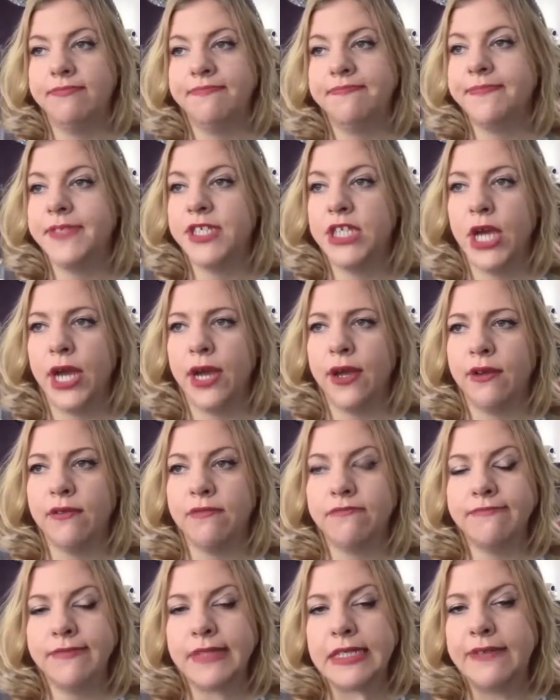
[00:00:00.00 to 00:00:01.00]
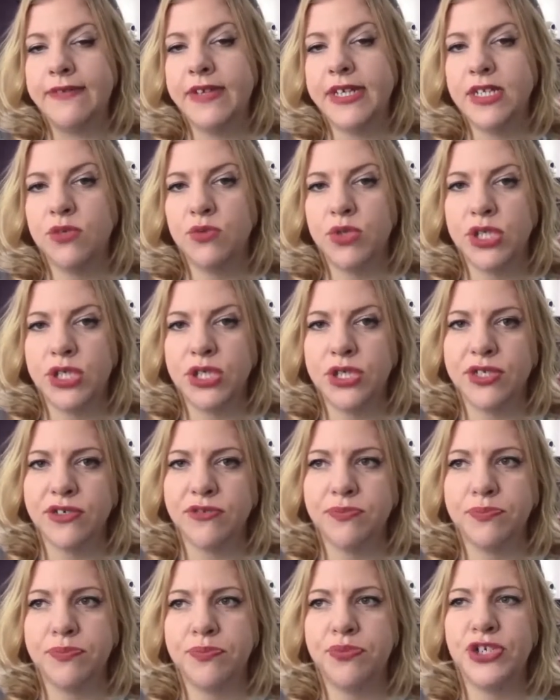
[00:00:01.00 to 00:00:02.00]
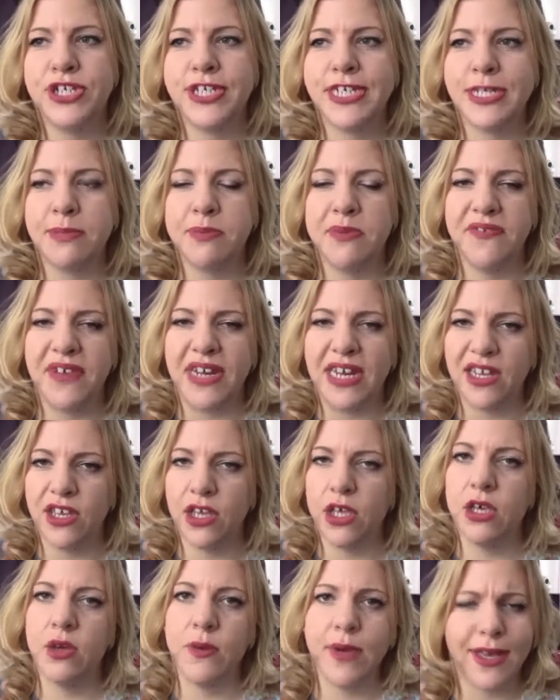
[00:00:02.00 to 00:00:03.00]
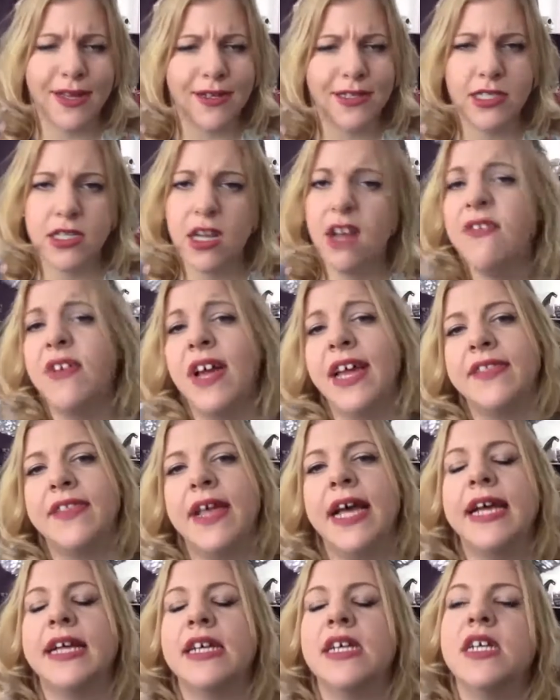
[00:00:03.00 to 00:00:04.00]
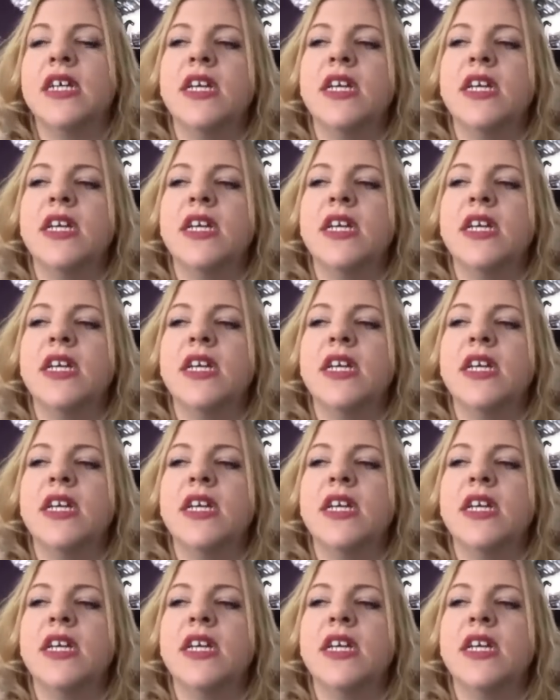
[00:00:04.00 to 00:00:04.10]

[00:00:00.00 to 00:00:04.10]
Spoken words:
So if you didn't want to do the Princess Pavilion queuing and stuff like that,